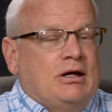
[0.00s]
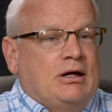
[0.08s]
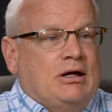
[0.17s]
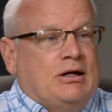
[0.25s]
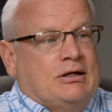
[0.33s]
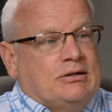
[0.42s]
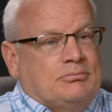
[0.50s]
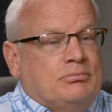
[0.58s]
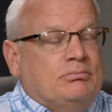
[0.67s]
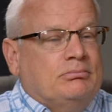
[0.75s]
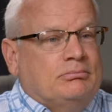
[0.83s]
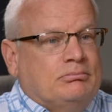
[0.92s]
and
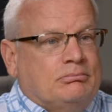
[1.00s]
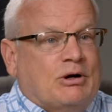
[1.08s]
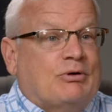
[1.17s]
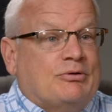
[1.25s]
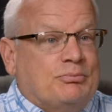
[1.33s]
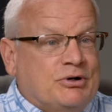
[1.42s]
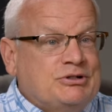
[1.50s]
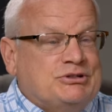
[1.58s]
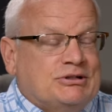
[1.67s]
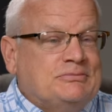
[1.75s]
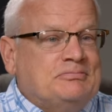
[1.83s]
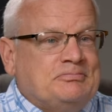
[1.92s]
my wife,
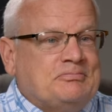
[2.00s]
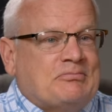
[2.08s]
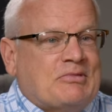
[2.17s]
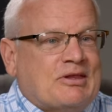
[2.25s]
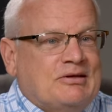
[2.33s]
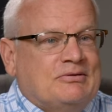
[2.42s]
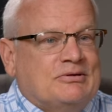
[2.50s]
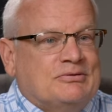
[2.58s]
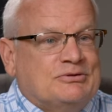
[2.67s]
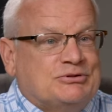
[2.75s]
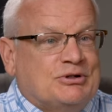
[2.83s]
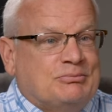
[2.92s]
Bridget,
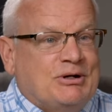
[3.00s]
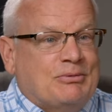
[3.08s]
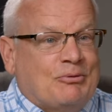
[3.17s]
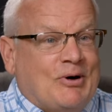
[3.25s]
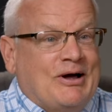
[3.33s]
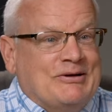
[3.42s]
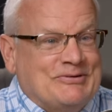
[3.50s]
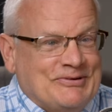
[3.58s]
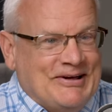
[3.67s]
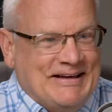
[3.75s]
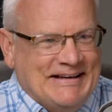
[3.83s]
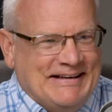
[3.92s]
was going to be my wife.
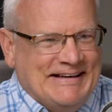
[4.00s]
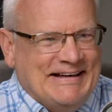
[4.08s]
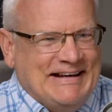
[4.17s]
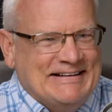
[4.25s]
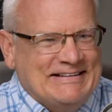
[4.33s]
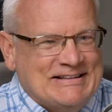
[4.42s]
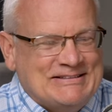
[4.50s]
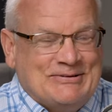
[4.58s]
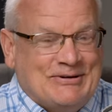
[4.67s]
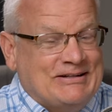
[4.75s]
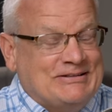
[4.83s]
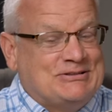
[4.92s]
So
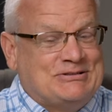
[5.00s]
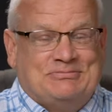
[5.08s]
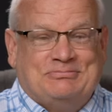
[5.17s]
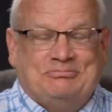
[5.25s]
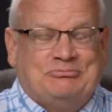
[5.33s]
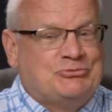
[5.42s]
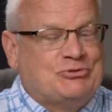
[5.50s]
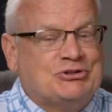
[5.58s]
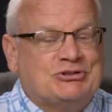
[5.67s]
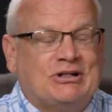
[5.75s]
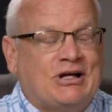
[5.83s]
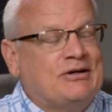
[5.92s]
I just
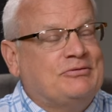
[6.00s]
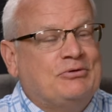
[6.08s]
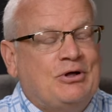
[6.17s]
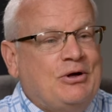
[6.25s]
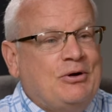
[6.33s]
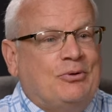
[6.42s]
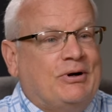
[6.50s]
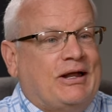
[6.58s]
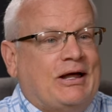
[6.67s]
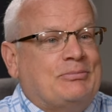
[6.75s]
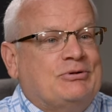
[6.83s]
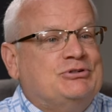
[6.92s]
trusted God. When it
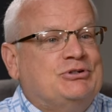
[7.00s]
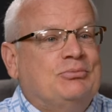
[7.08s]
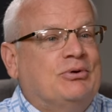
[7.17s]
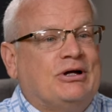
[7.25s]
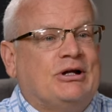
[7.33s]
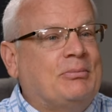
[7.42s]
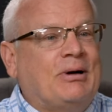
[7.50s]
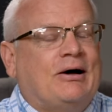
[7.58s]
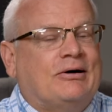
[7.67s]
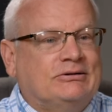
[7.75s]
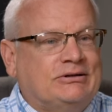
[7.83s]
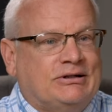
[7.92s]
happens, you bring it
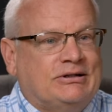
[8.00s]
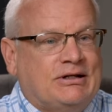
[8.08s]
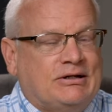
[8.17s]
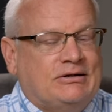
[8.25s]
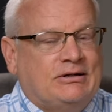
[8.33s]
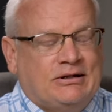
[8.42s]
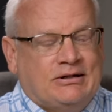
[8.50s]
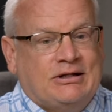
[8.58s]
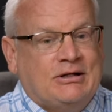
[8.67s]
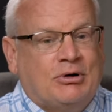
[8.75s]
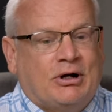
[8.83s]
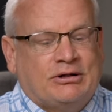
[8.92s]
about. And, mm-hmm. and
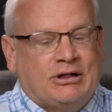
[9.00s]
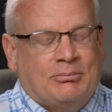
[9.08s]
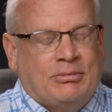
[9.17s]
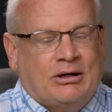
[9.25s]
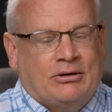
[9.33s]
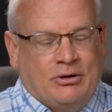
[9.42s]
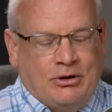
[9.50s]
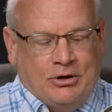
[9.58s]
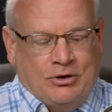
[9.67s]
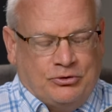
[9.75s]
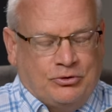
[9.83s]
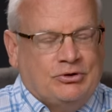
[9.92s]
he brought that about
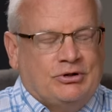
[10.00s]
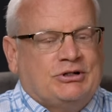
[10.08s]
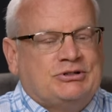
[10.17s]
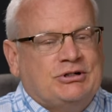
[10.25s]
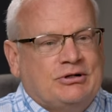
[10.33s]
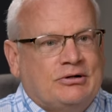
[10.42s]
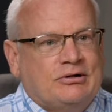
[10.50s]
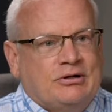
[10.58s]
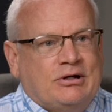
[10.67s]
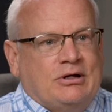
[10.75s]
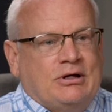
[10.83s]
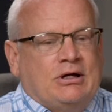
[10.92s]
through the next year.
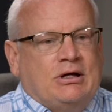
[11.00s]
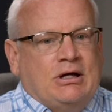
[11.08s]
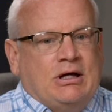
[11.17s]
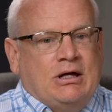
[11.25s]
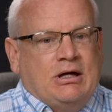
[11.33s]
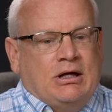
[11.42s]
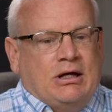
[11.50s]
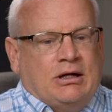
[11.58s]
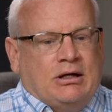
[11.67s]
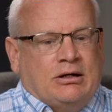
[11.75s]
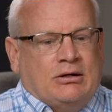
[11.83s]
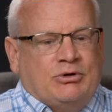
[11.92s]

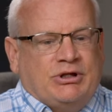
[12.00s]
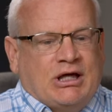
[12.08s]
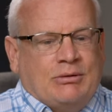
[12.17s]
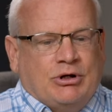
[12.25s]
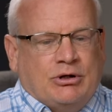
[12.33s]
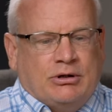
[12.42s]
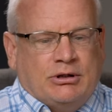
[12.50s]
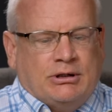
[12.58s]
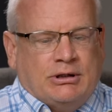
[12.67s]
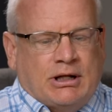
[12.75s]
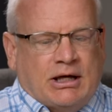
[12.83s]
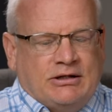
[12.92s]
And we came here
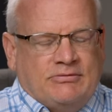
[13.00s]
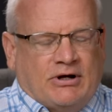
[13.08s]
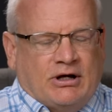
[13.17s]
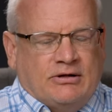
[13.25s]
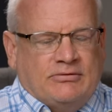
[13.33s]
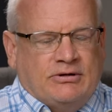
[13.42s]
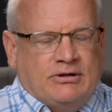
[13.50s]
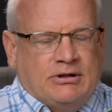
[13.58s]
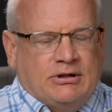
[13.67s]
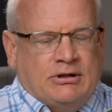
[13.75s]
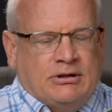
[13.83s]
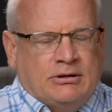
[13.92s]
in ninety-five,
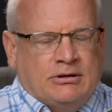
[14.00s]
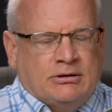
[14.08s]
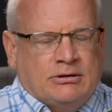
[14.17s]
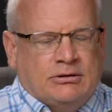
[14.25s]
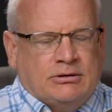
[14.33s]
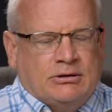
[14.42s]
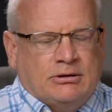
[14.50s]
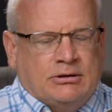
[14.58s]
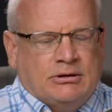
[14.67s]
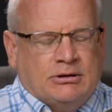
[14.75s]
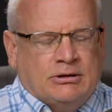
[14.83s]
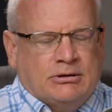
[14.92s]
and...
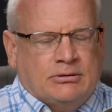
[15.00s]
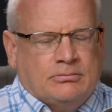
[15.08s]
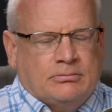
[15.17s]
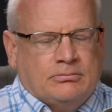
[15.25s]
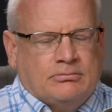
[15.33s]
Um,